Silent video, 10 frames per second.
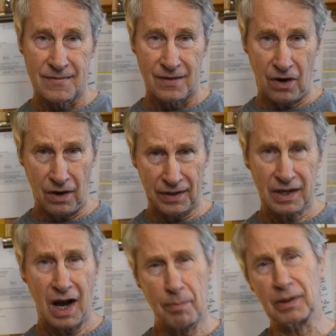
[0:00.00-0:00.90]
all the
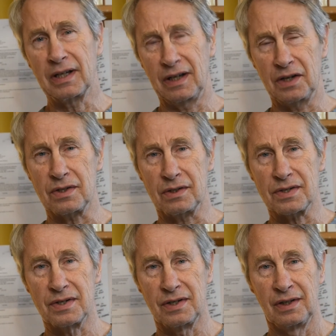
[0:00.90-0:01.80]

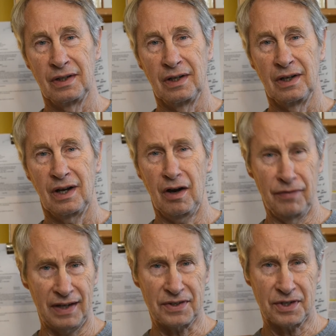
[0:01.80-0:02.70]
complications of
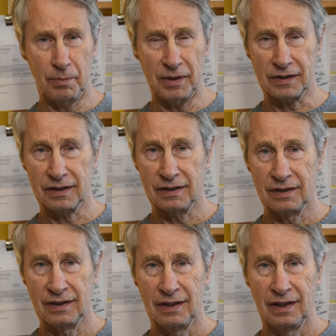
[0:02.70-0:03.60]
that subject,
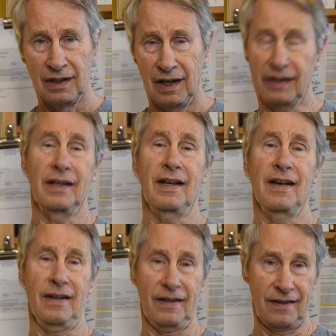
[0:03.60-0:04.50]
I get a
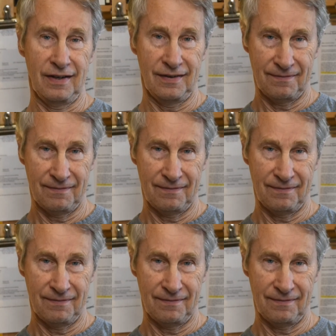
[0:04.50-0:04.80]
headache.